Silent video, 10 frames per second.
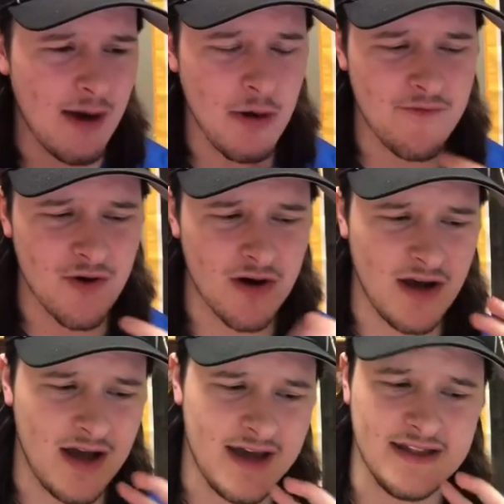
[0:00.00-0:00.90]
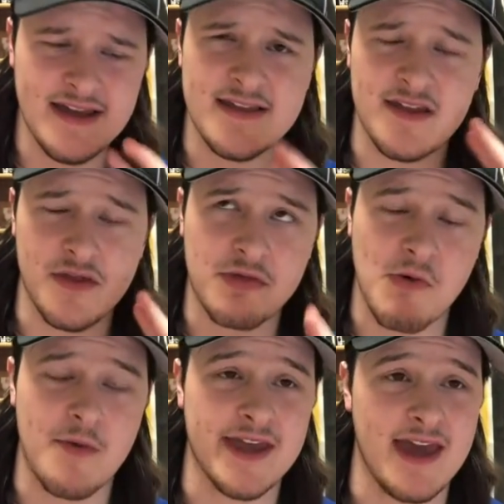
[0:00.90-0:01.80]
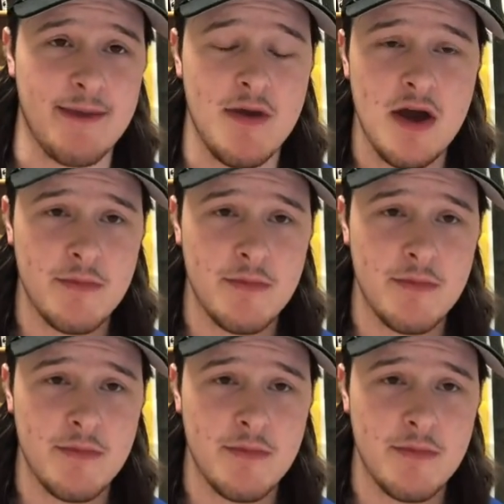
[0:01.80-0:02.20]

however, uh, at least in the throwing game.